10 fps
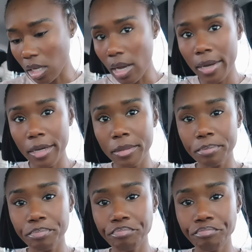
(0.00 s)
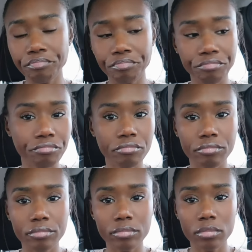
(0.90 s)
um,
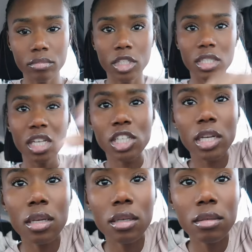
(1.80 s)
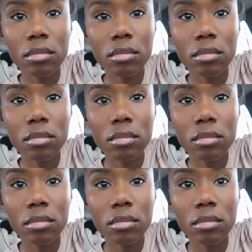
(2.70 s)
is that shaking?